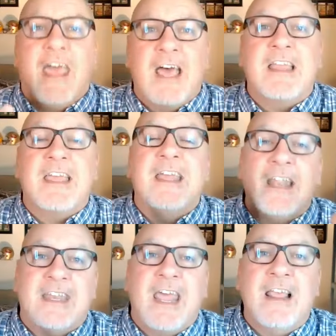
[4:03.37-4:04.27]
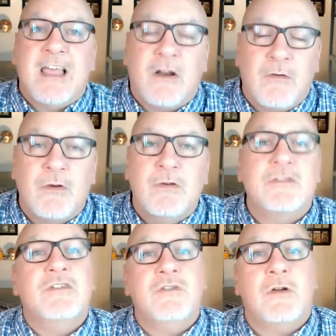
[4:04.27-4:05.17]
Ellie De La
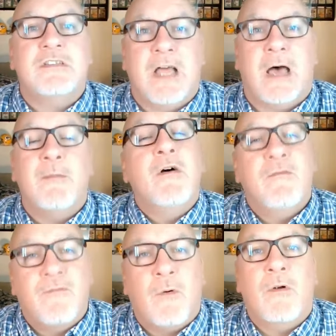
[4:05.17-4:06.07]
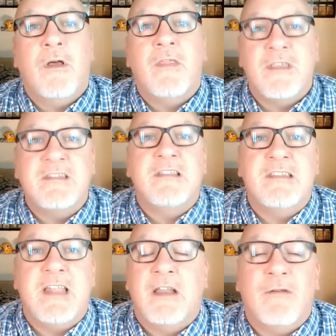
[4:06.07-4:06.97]
Cruz, the shortstop for the
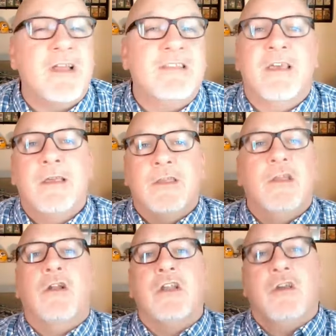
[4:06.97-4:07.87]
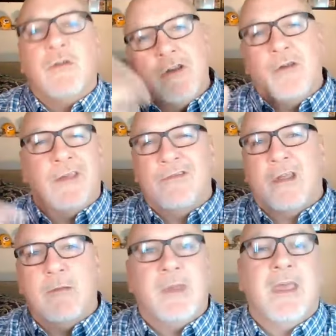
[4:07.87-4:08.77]
Cincinnati Reds. You already knew. You knew he was
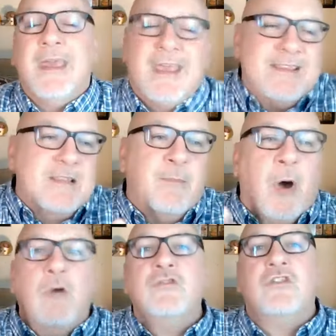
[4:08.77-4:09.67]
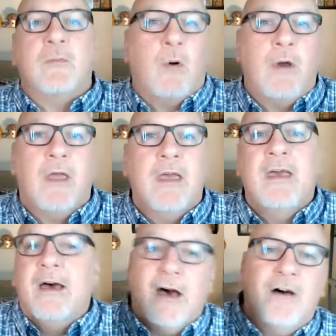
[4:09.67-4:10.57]
going to be. He's the poster boy
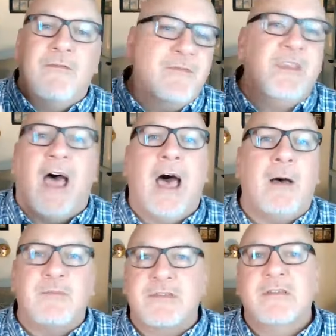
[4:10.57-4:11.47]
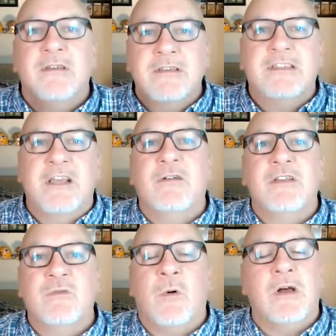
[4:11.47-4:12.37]
of Topps
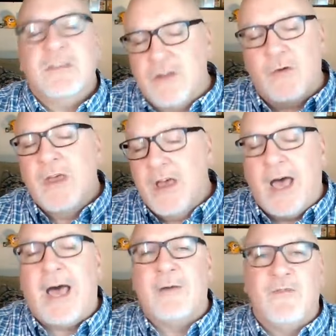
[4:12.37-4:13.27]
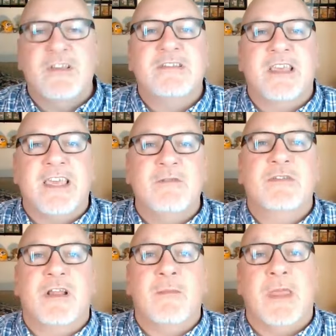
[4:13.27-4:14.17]
Series 1. So obviously he
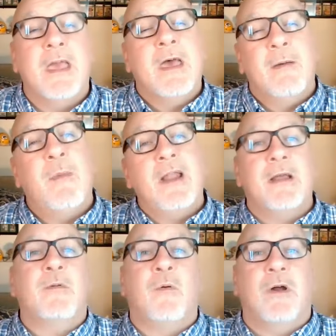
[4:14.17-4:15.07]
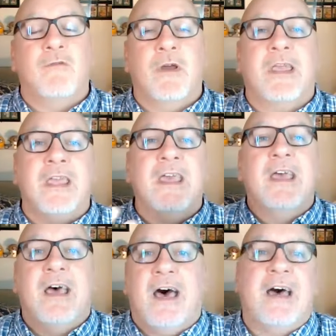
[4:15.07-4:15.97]
was going to be my number one rookie
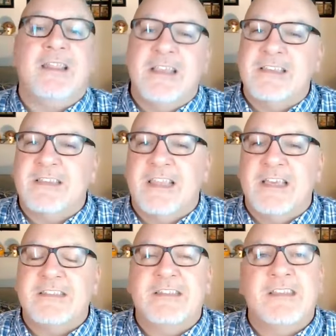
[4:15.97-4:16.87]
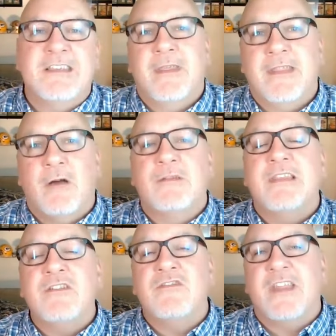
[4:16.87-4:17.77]
on this list. Now
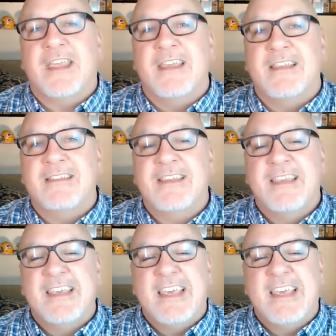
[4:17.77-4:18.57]
what's interesting is